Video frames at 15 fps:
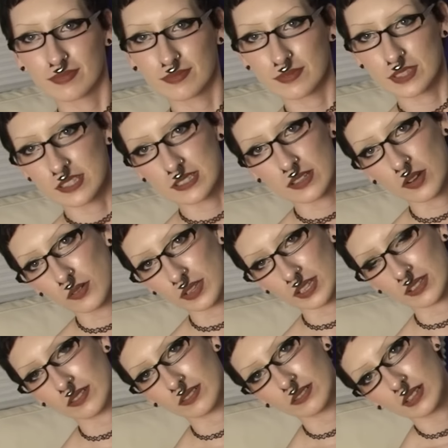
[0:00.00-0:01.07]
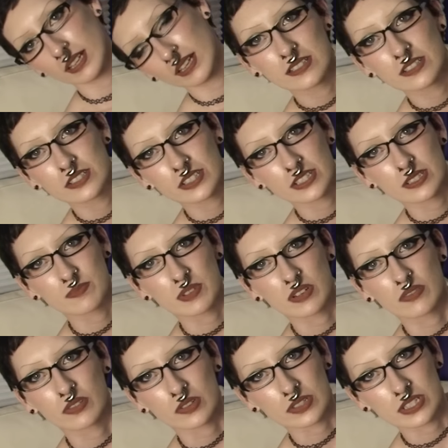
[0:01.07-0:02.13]
So cute. She's
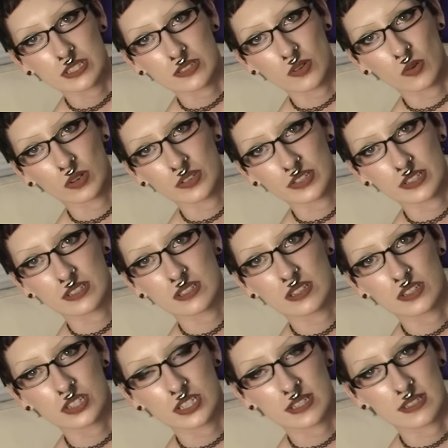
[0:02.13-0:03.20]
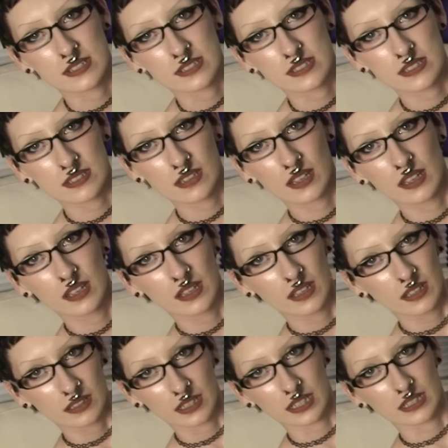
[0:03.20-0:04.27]
beautiful, she's gorgeous, she's
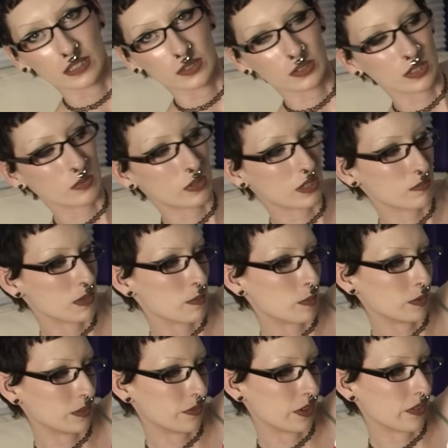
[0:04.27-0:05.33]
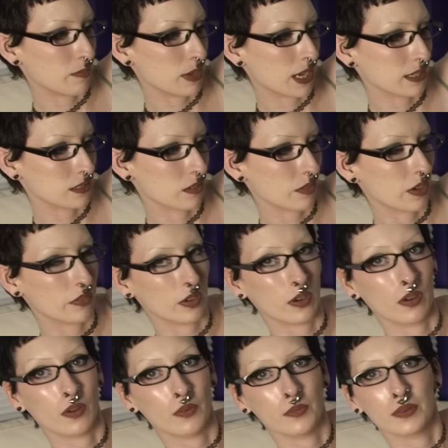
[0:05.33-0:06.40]
like literally one of my most favorite bags I've ever
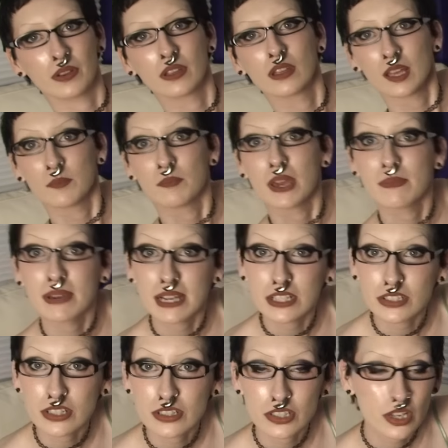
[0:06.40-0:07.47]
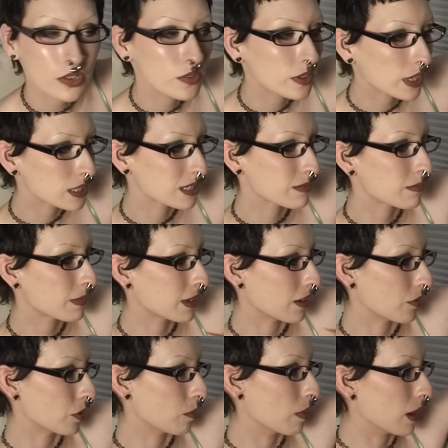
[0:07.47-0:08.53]
owned. Maybe I should show you guys some of my
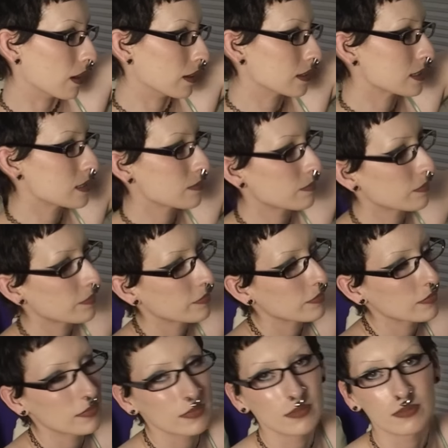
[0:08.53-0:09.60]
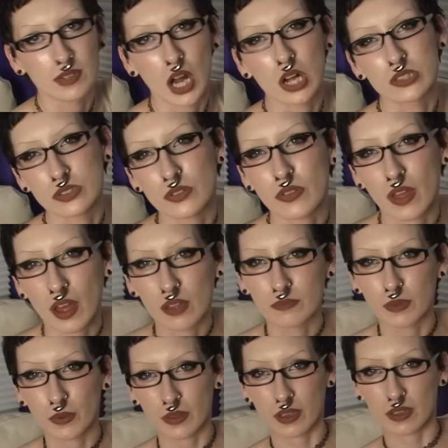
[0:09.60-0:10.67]
other bags. I'll do that,
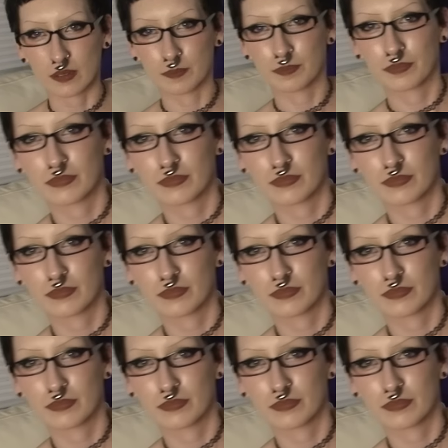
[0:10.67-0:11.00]
okay?